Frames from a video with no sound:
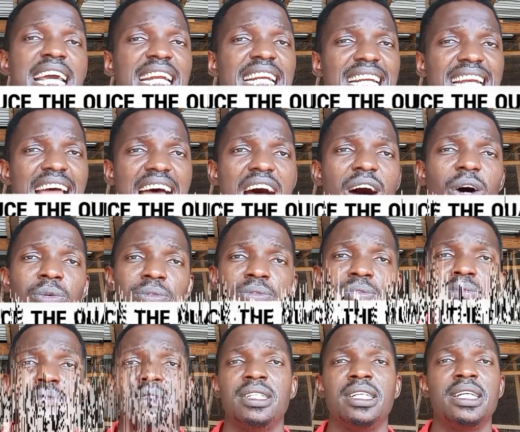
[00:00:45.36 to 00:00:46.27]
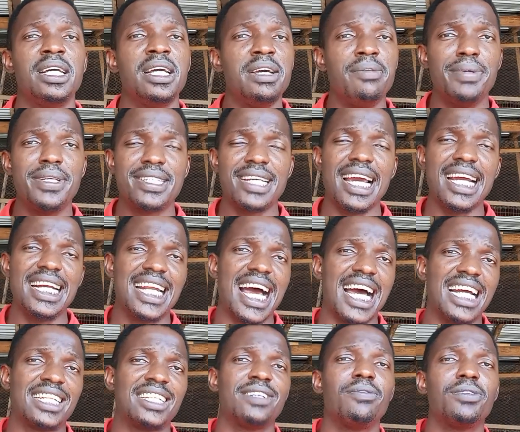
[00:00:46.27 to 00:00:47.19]
Now, beside
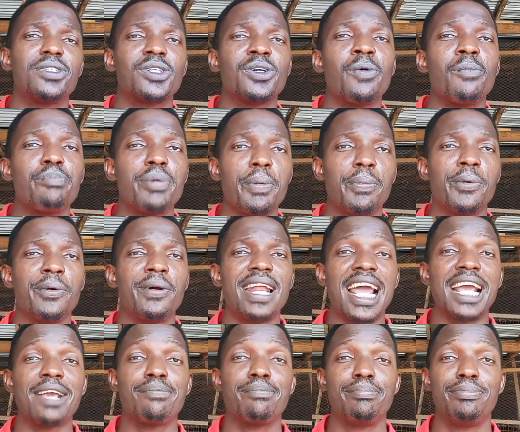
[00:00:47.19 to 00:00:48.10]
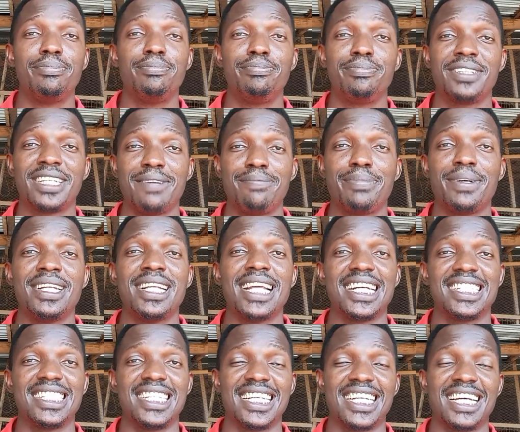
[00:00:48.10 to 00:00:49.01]
that, some people like keeping their
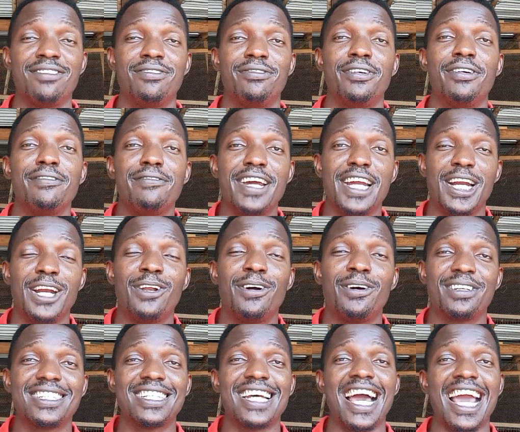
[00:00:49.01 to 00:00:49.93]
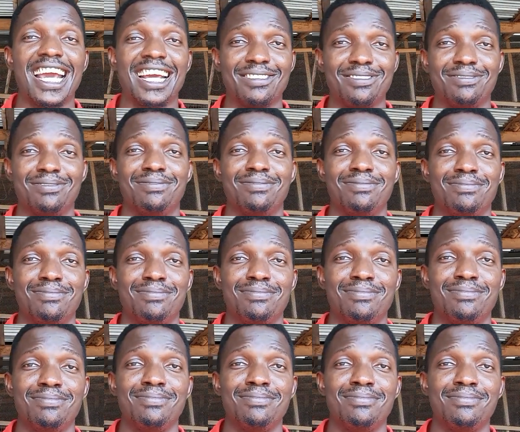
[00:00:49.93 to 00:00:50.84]
chicken for a very long time,
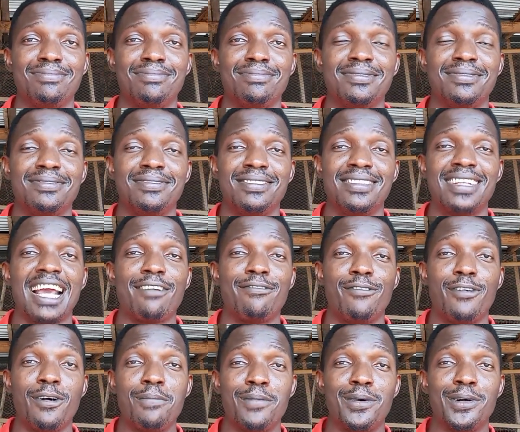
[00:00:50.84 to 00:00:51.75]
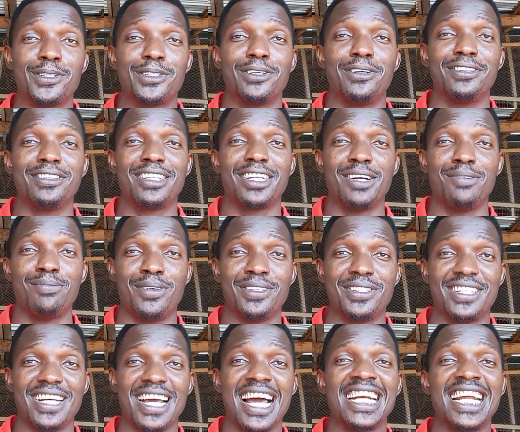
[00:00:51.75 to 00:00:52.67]
like 4 months or 3
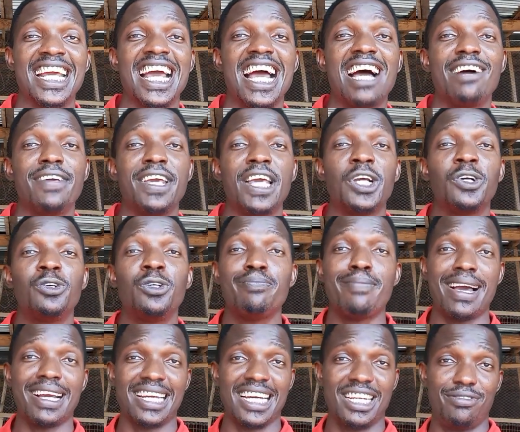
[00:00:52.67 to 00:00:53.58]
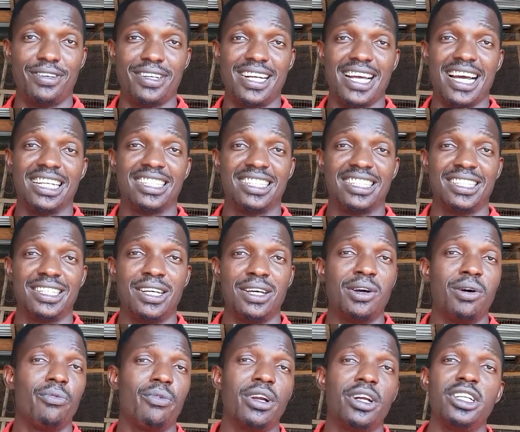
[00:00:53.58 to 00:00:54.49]
months, and they have a good market for that.
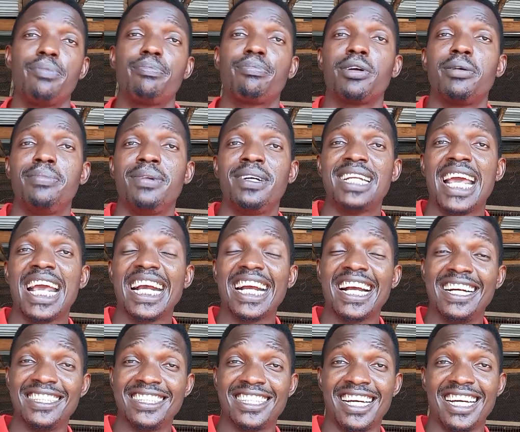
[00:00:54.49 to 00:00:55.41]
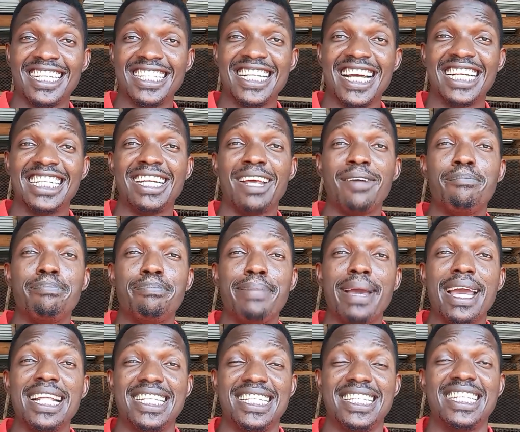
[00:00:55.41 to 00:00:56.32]
One of the problems they encounter is that the
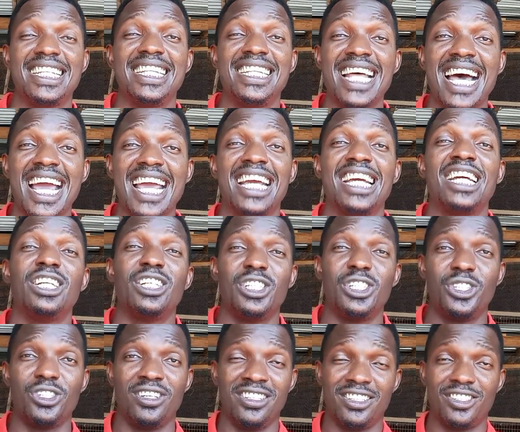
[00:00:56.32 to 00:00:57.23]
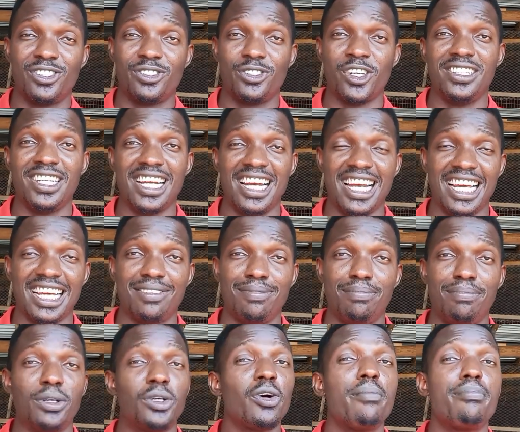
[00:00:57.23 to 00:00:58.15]
birds die short suddenly
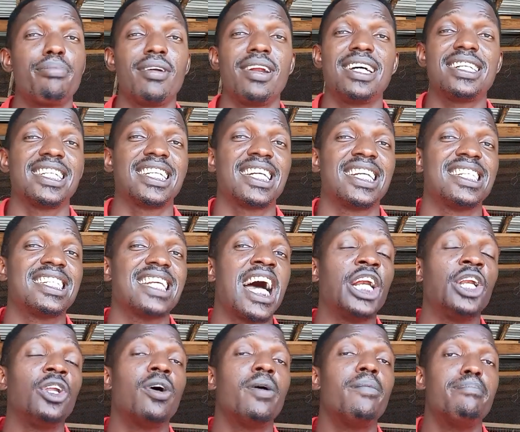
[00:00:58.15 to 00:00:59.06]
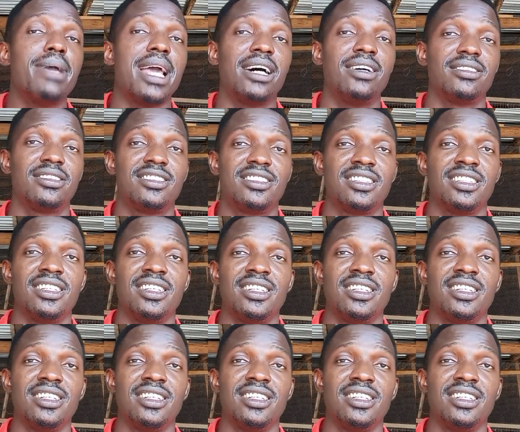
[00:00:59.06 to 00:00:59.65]
because broiler chickens are not melt,